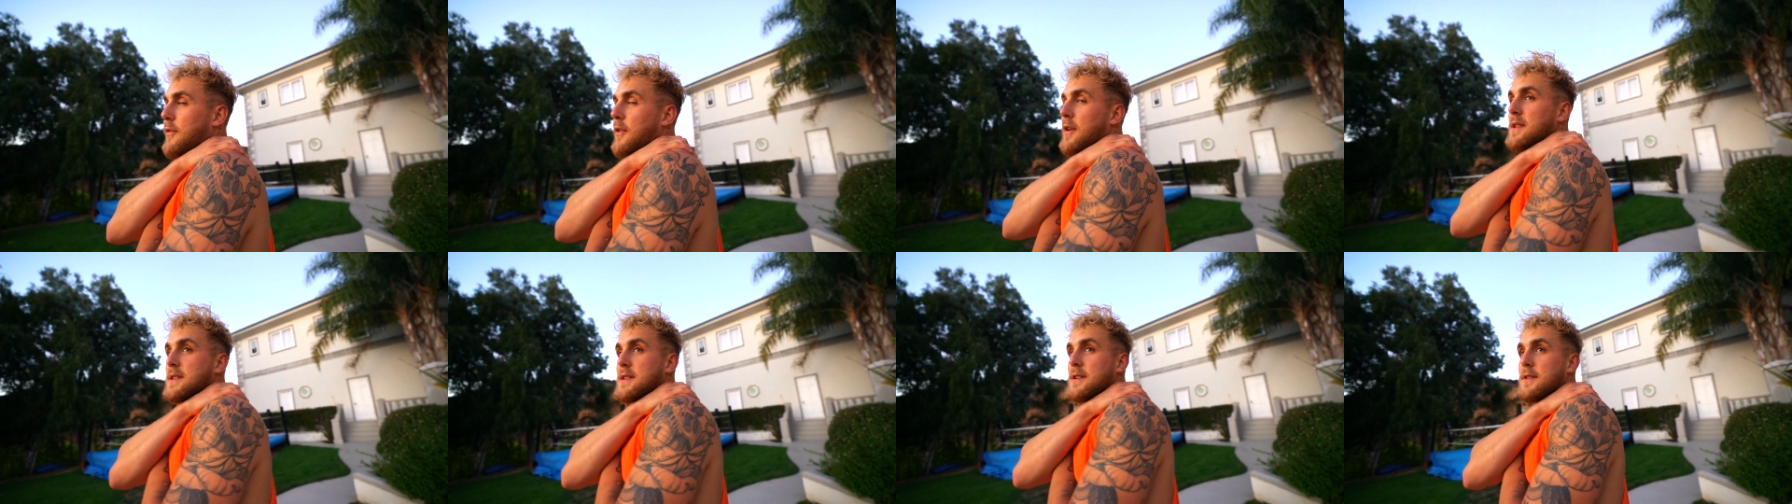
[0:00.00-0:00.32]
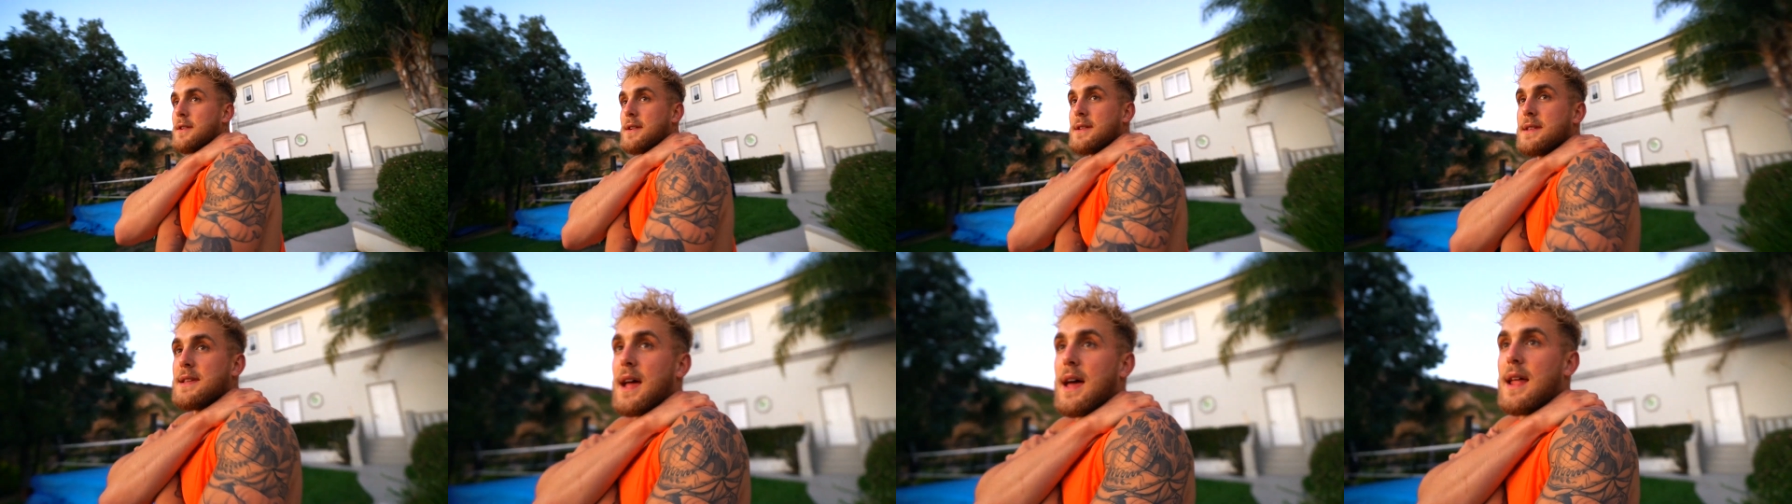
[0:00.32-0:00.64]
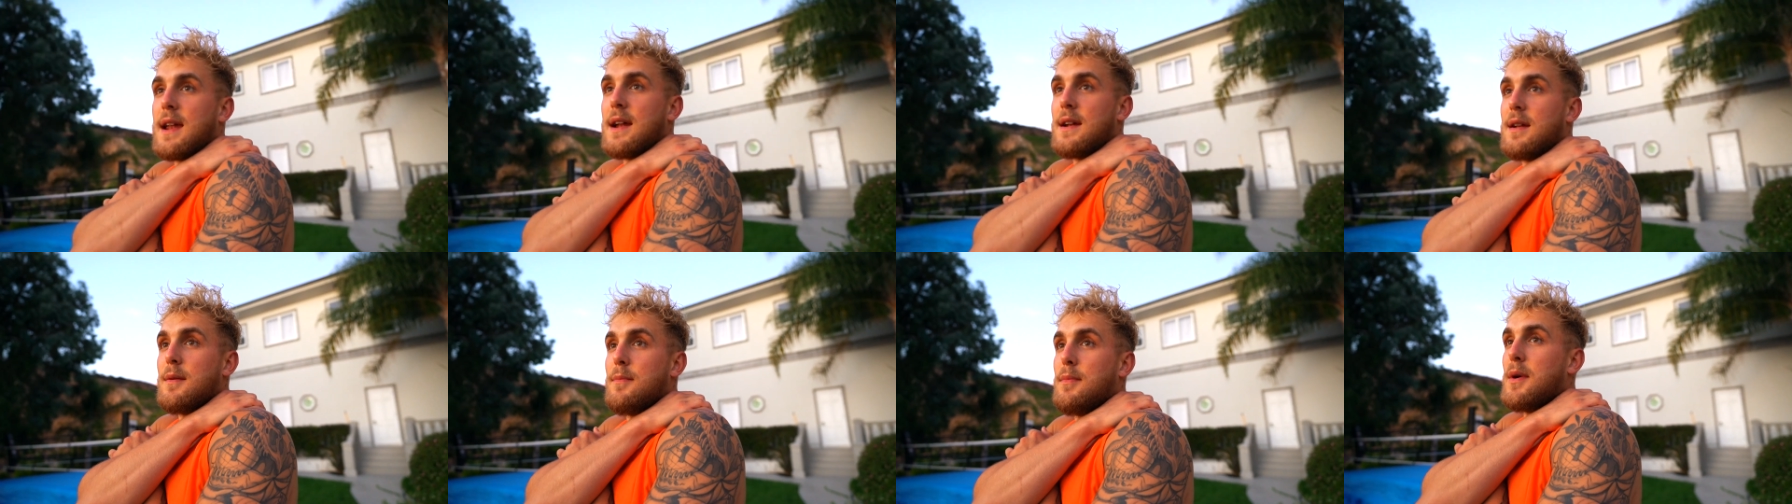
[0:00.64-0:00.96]
friends here
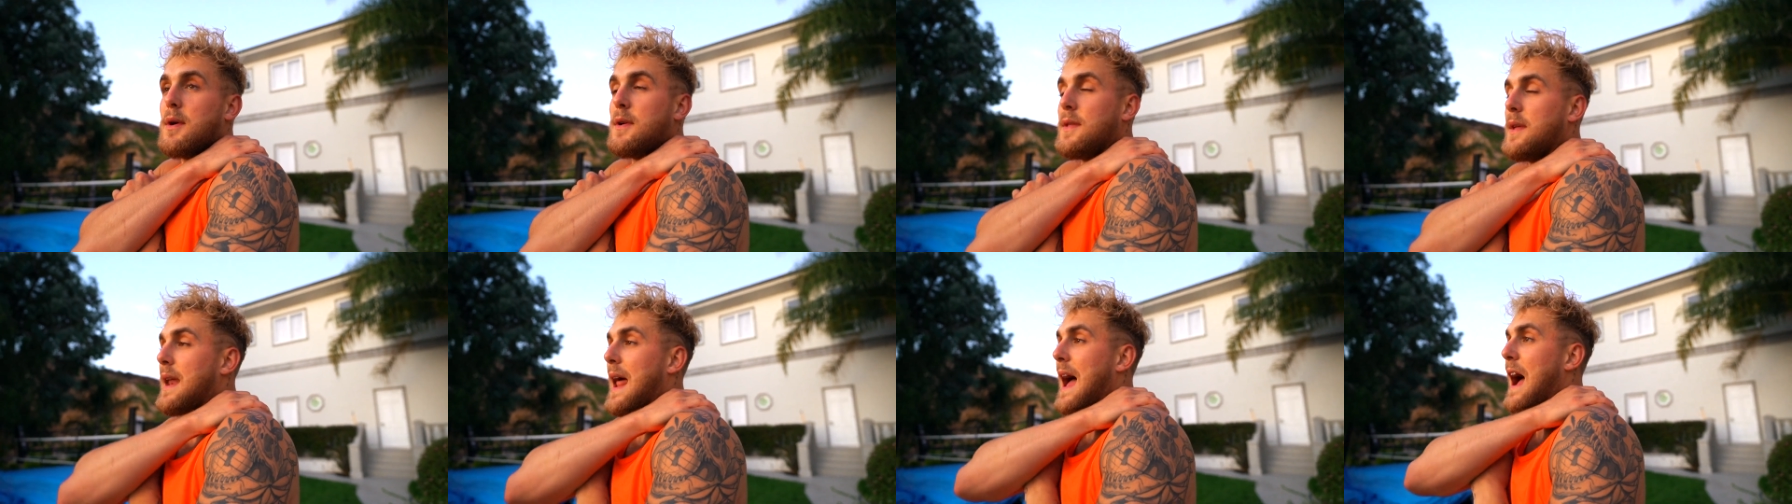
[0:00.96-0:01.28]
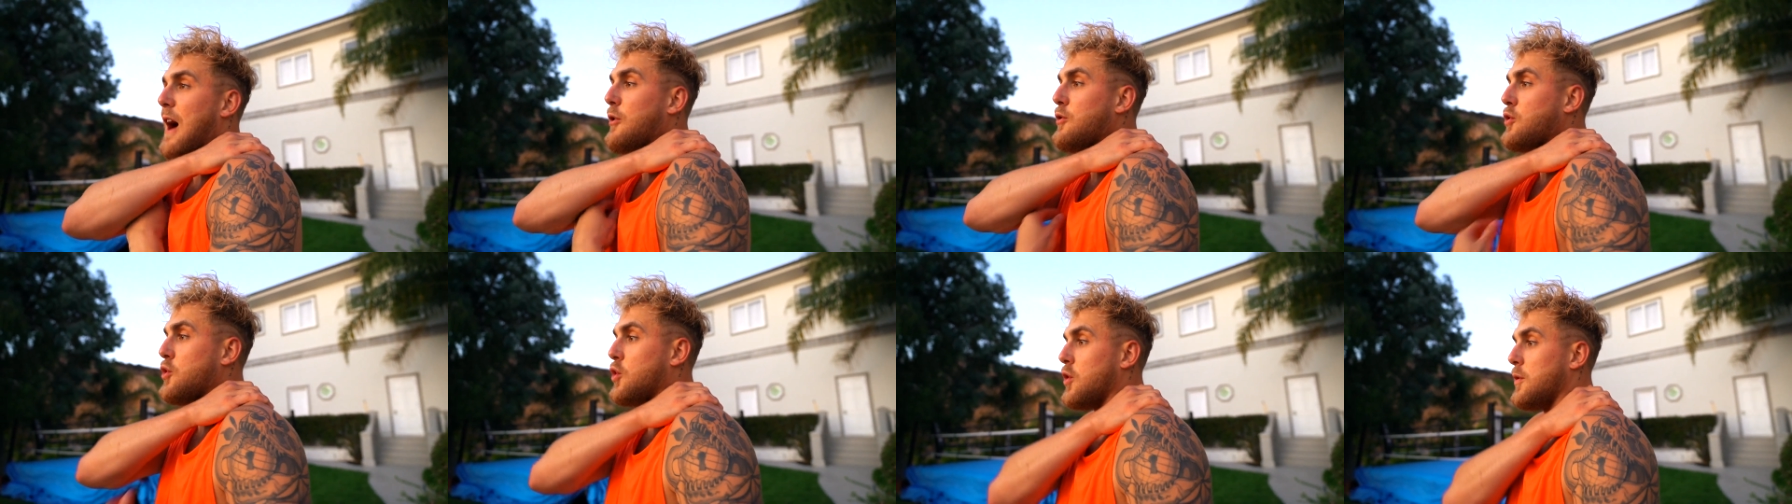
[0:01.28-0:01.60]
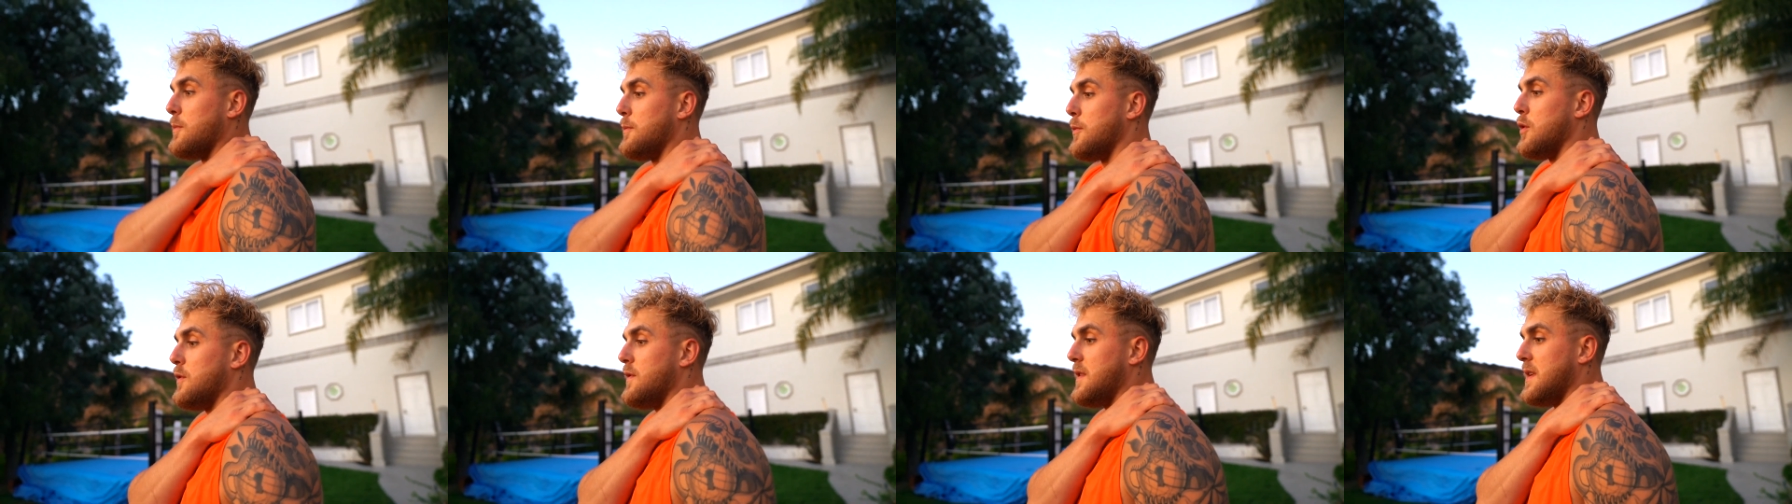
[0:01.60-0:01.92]
decided to build an
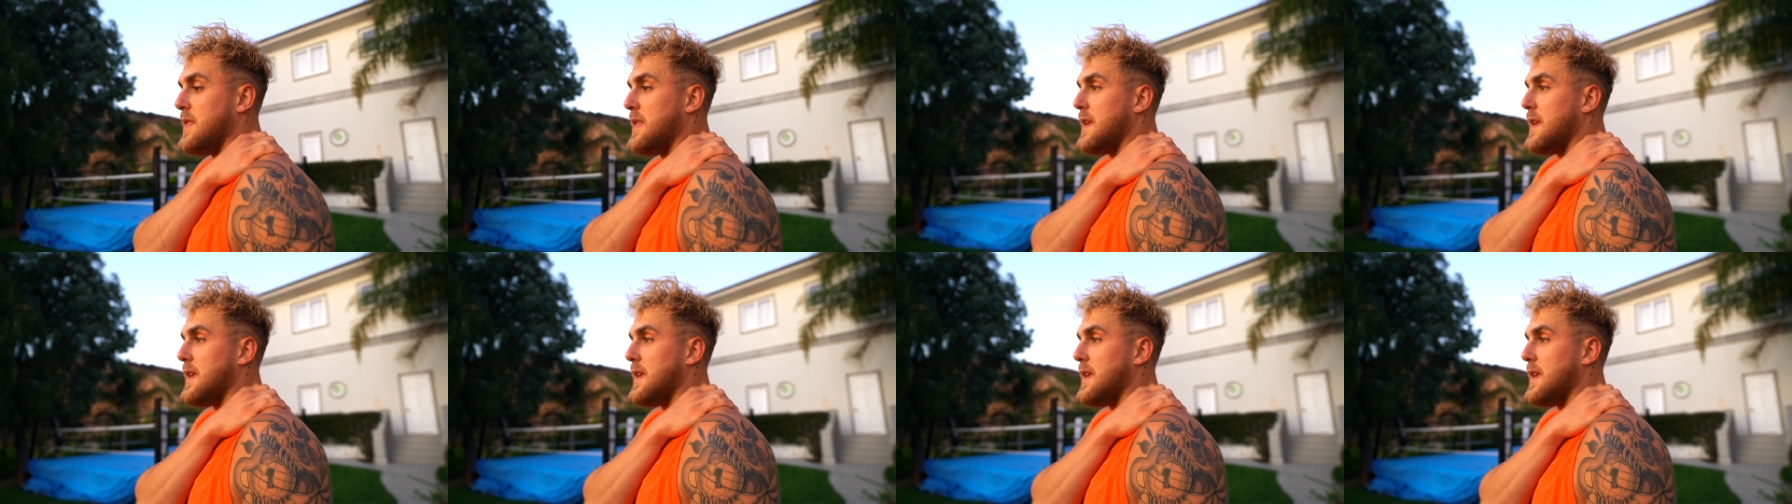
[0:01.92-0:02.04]
outdoor movie